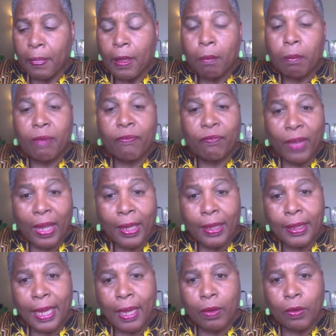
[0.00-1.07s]
But
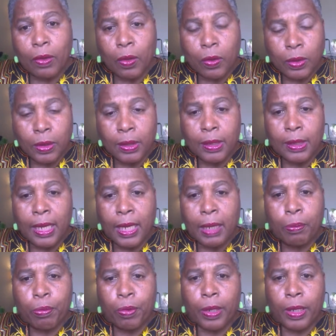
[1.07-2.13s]
find out, go to the
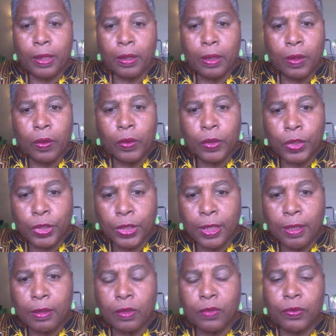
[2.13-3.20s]
library, look on the
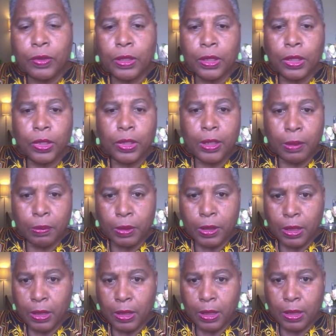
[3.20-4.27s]
shelves for such
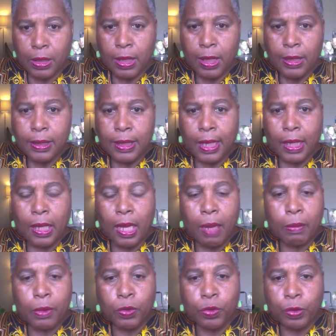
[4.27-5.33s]
subjects as
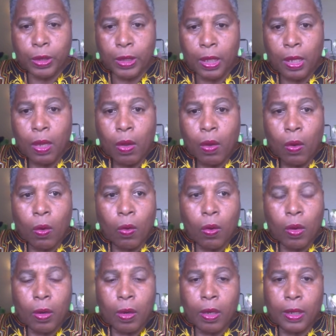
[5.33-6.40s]
psychometry
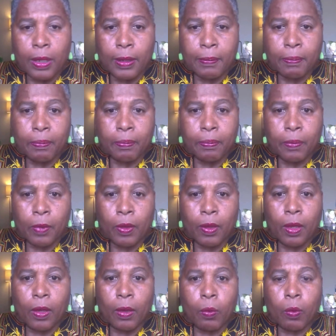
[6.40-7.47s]
or
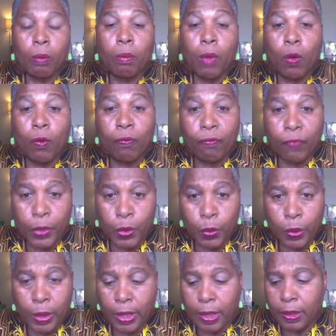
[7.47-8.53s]
remote
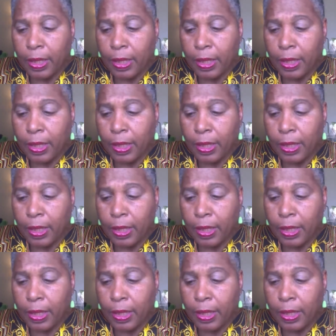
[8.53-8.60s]
viewing.